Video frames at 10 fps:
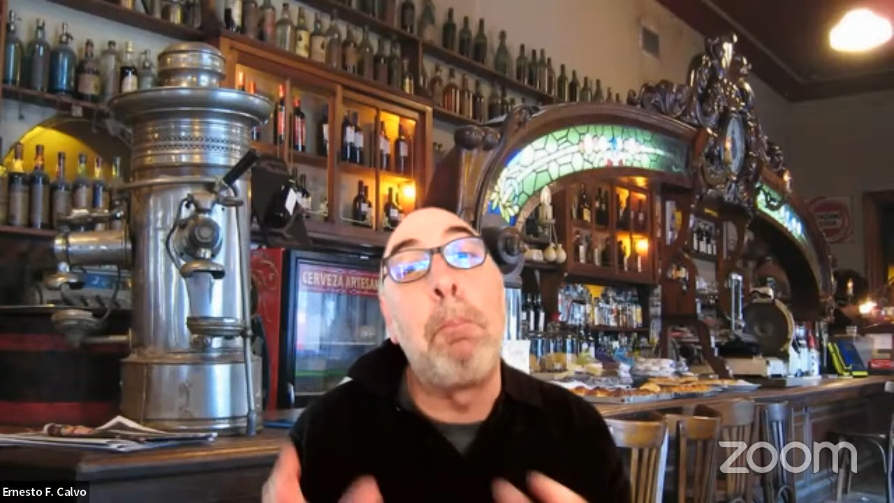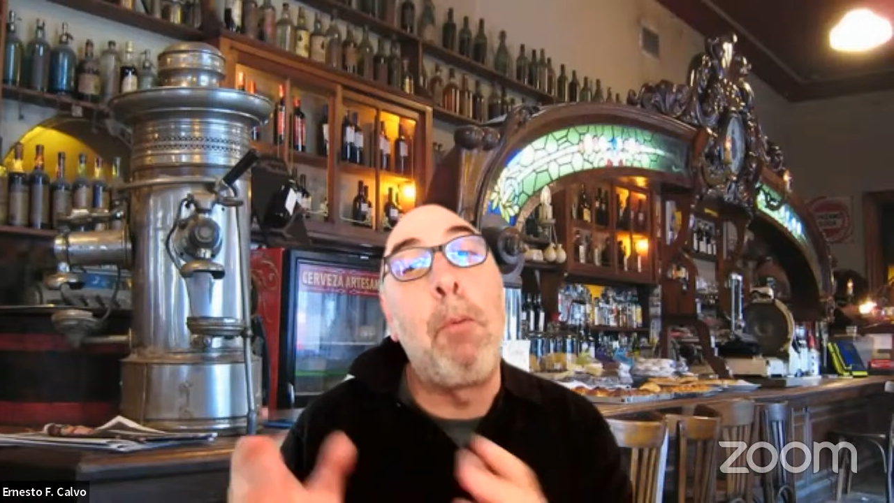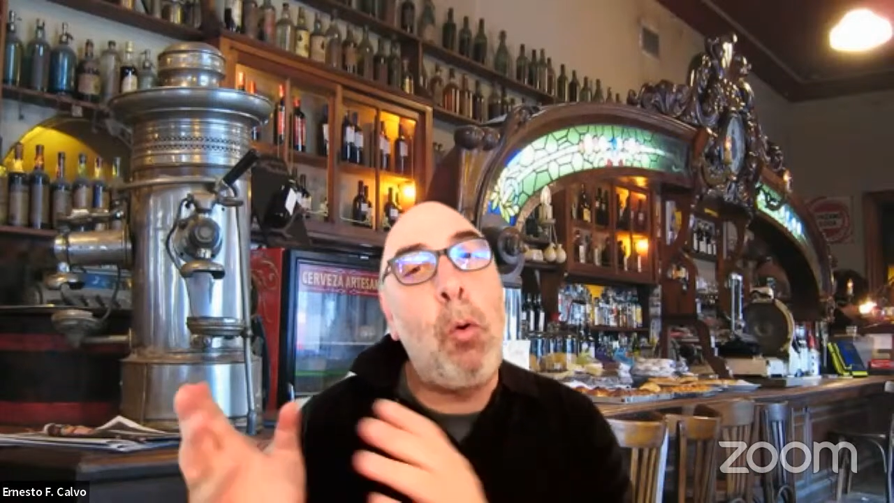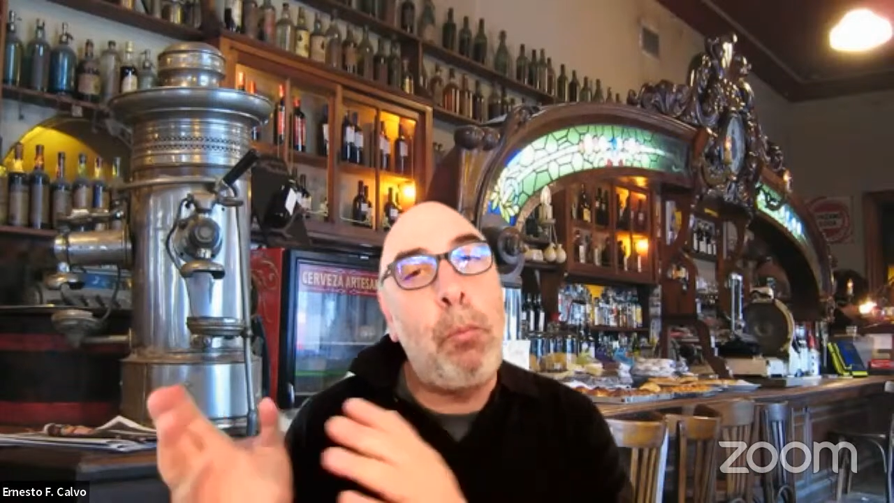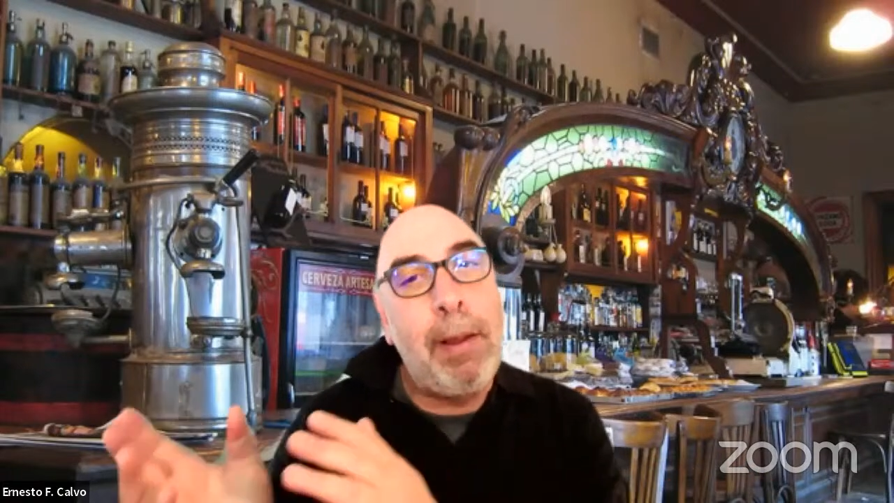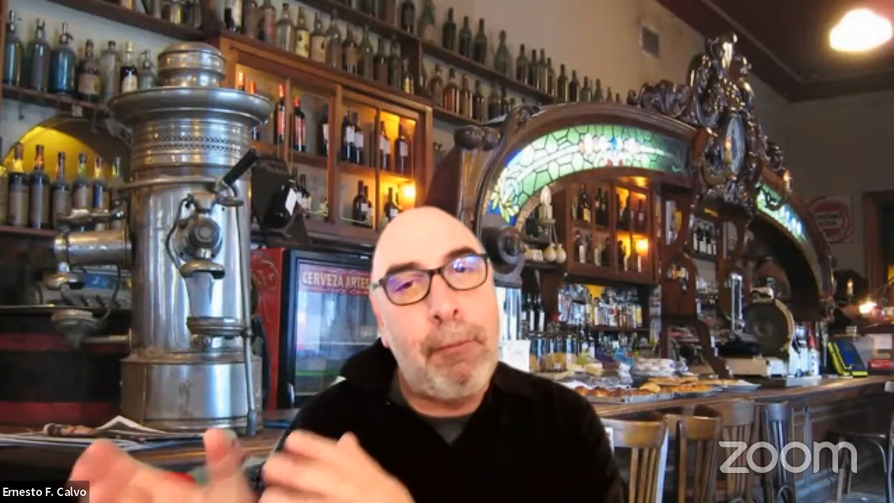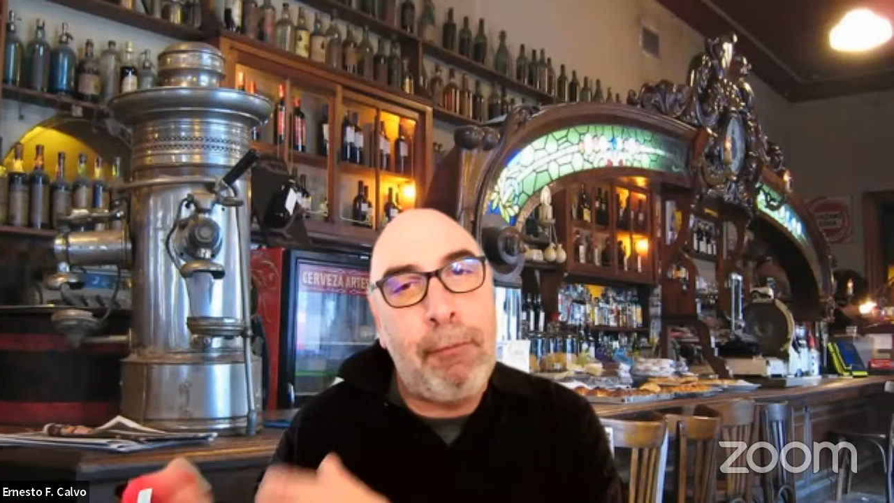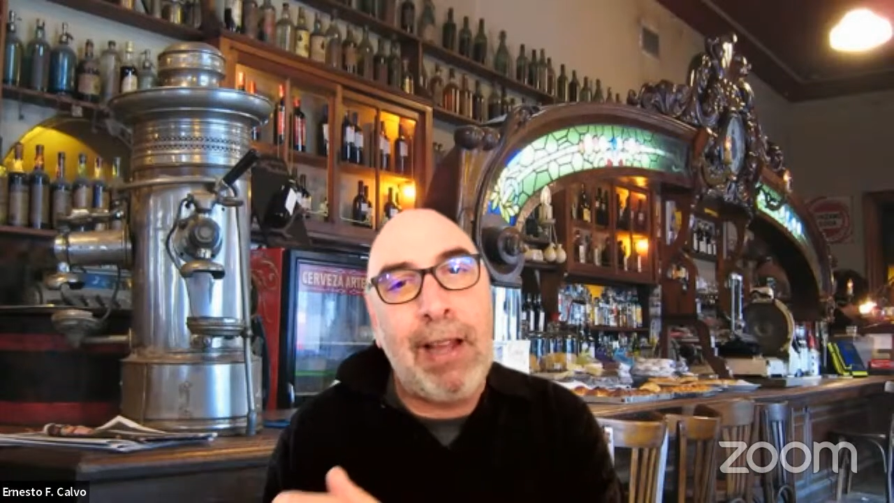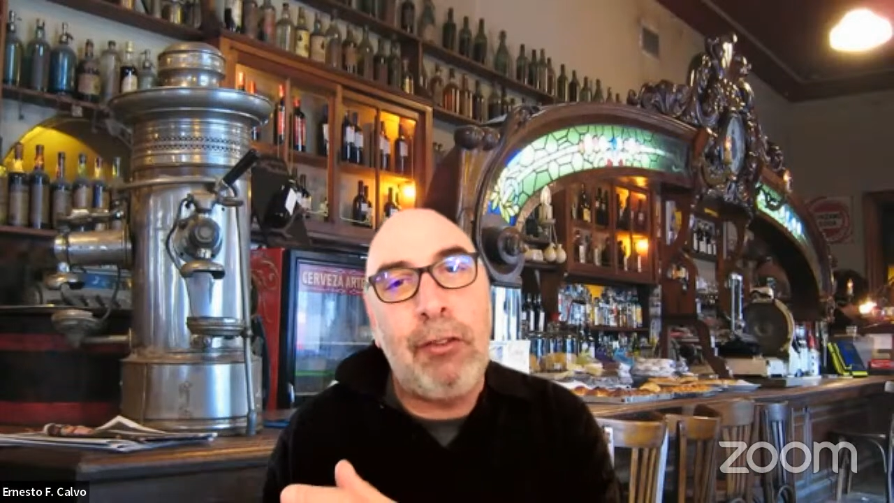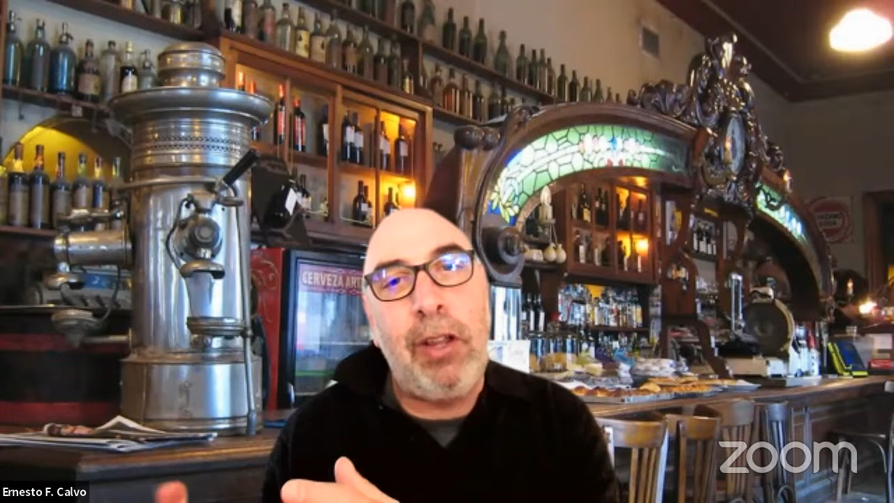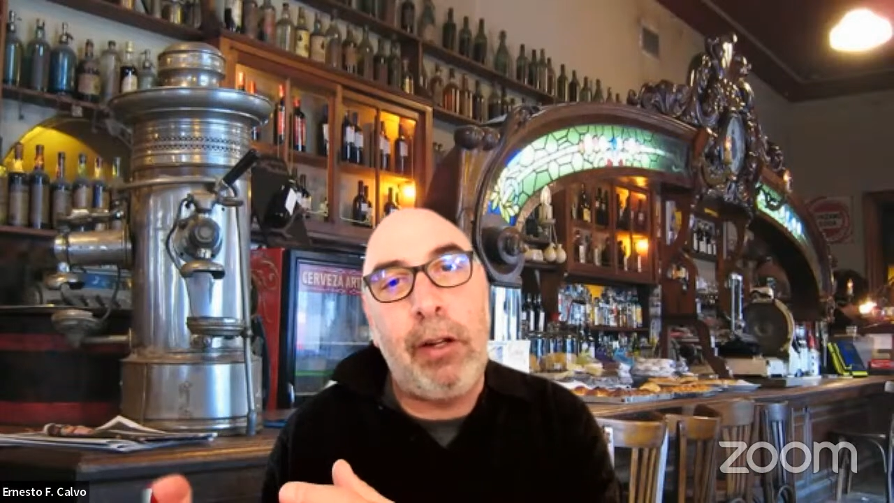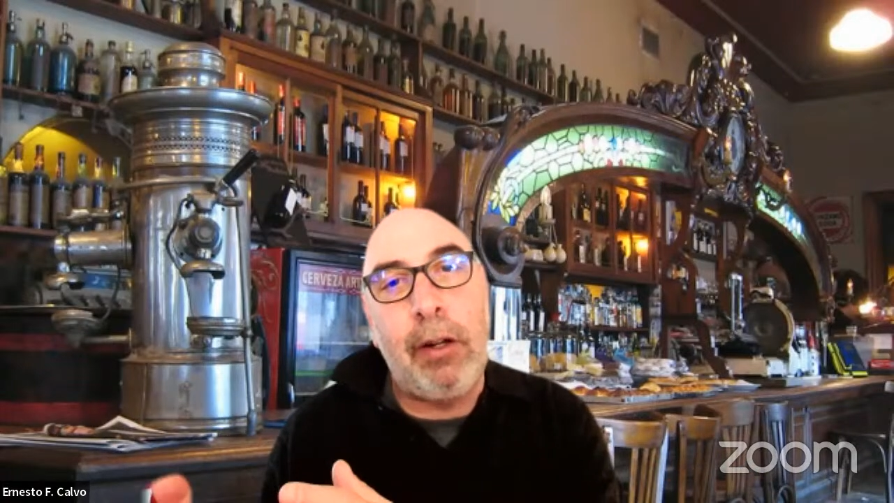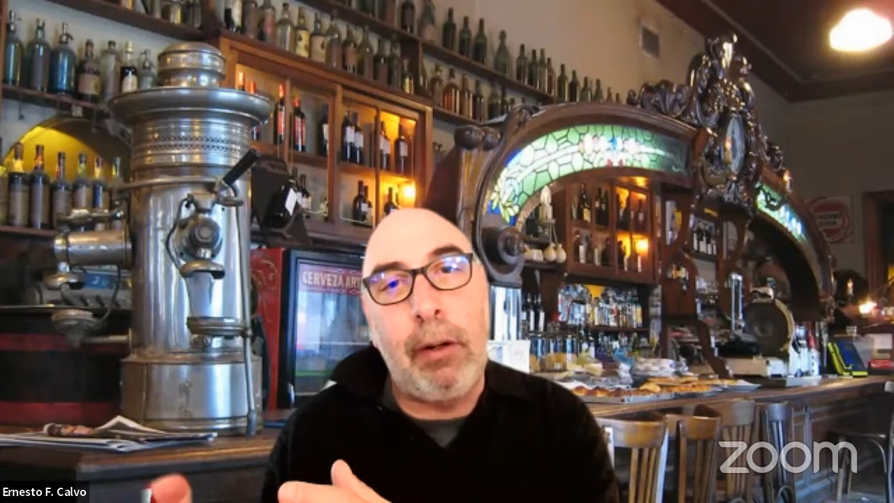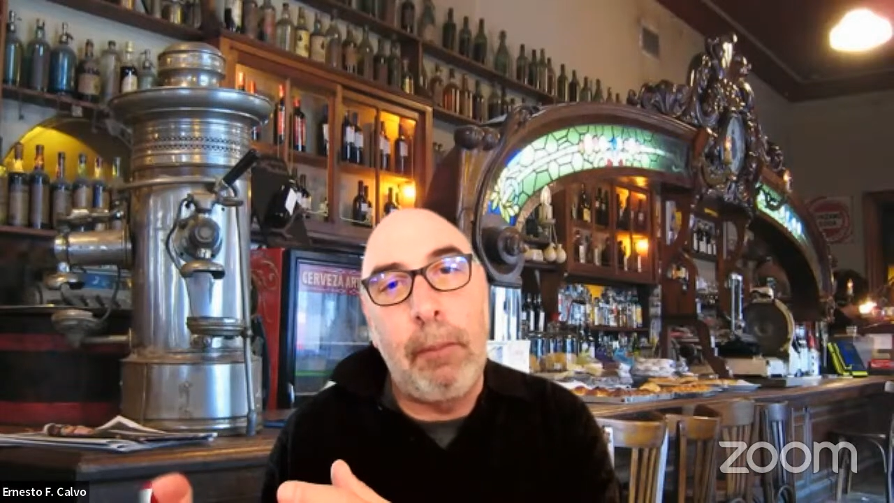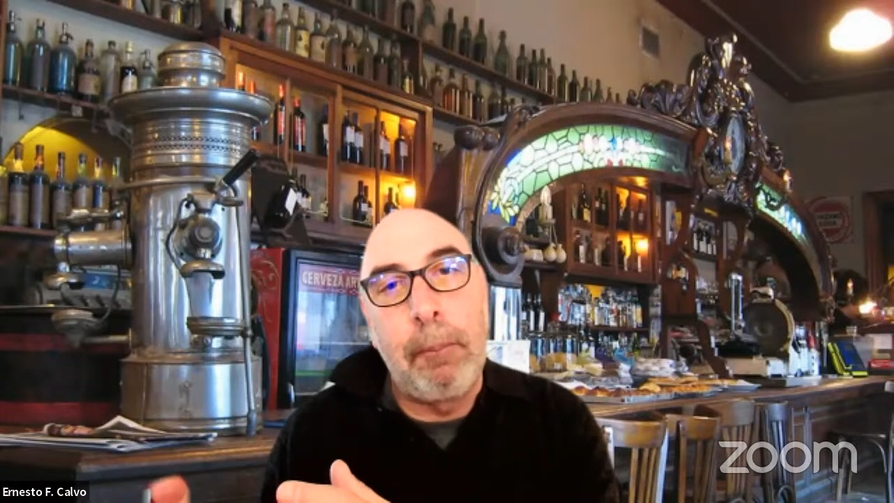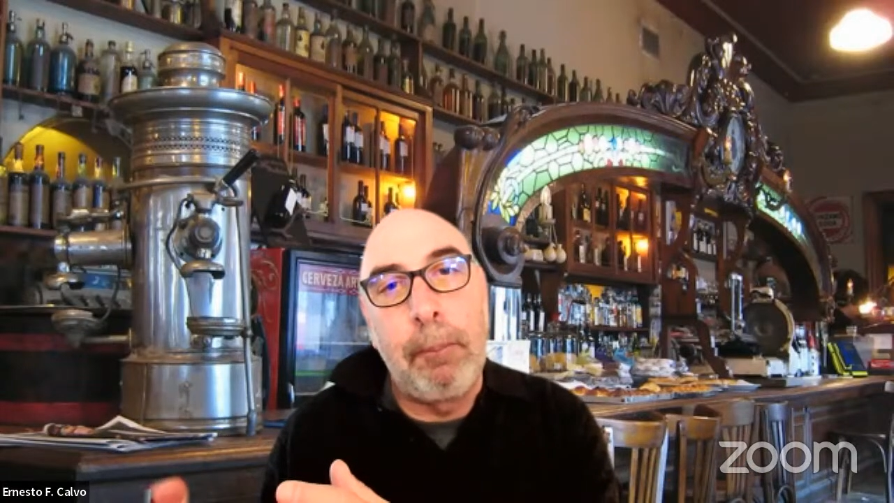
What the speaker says: both by the fact checker,